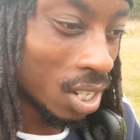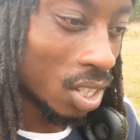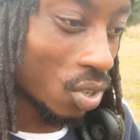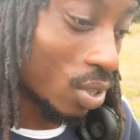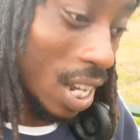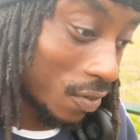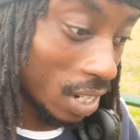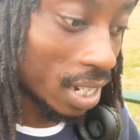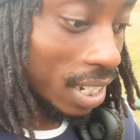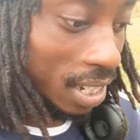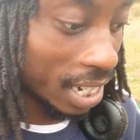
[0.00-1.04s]
So definitely,
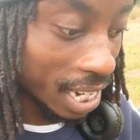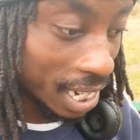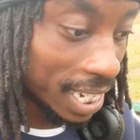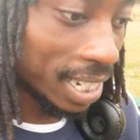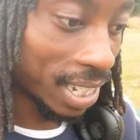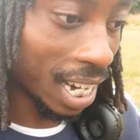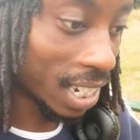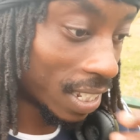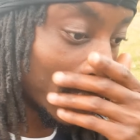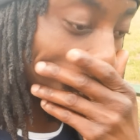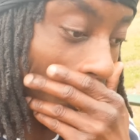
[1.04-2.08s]
listen, the elites, like I
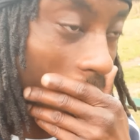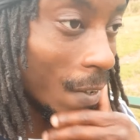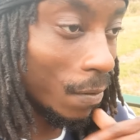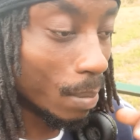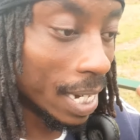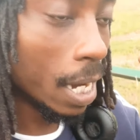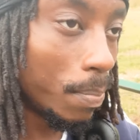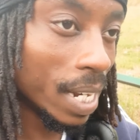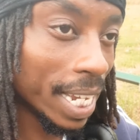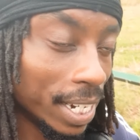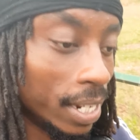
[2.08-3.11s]
said, yeah, they
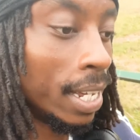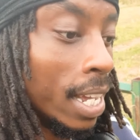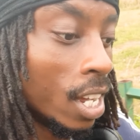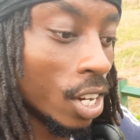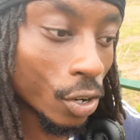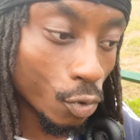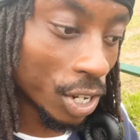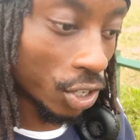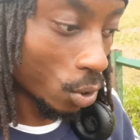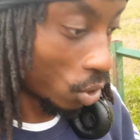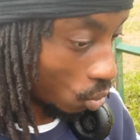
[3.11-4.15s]
manipulated the
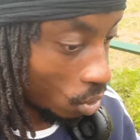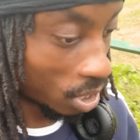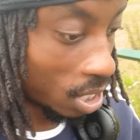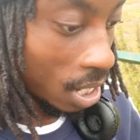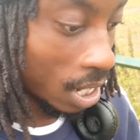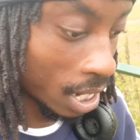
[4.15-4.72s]
original source